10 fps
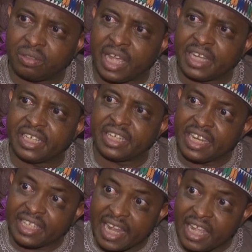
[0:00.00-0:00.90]
nineteen
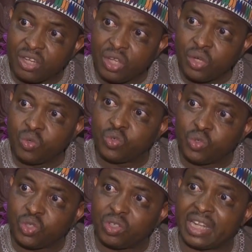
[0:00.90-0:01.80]
ninety-nine to
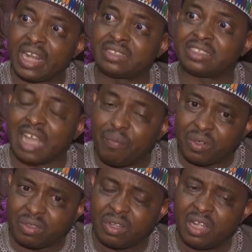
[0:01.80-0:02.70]
two thousand
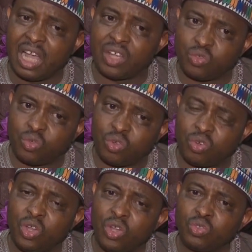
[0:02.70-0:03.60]
seven mm. and so
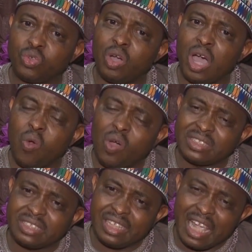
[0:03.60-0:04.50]
on. So how
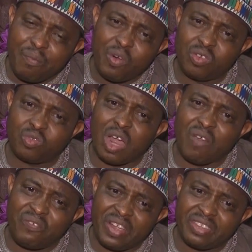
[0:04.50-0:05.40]
was he able to
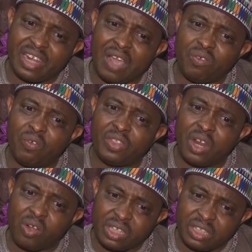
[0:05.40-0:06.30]
affect the life of the
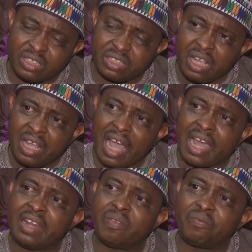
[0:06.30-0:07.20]
Northeast,
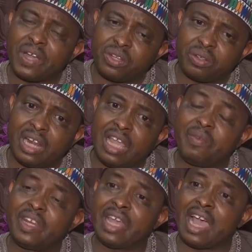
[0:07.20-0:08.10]
and in particular
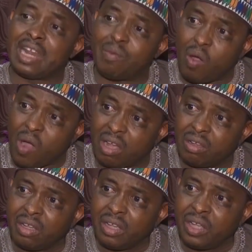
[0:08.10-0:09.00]
even the Adamawa,
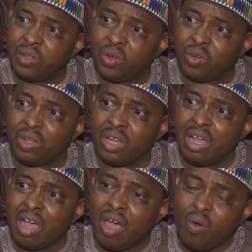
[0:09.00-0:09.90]
you know?
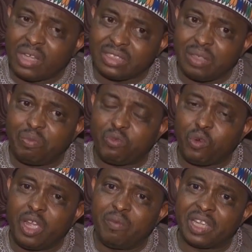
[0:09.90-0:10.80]
How was it
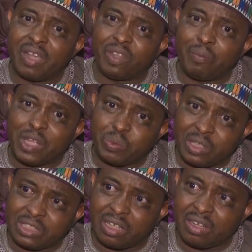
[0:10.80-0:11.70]
before he became the vice
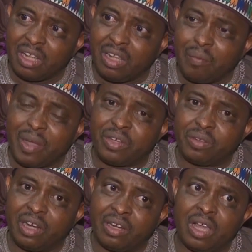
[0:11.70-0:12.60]
president?
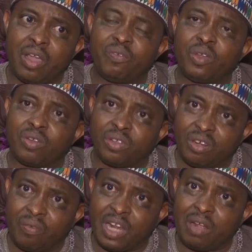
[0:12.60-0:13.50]
Particularly now, if you are
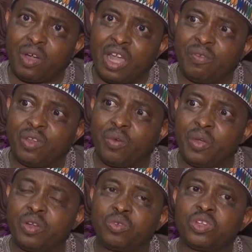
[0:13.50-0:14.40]
talking of Adamawa, if you are
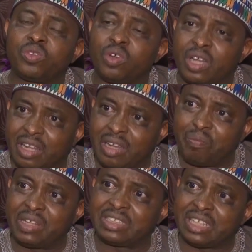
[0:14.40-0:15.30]
going to his local
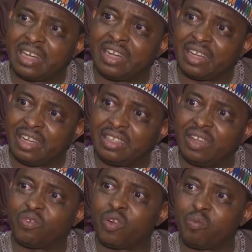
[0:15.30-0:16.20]
government,
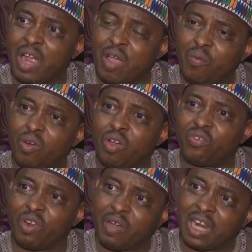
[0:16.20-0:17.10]
Jadaganye, from
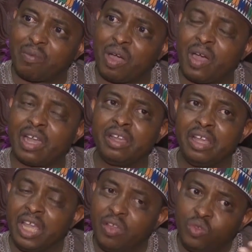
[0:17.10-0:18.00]
Mayabolo, from Adamawa,
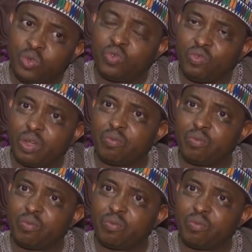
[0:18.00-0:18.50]
if you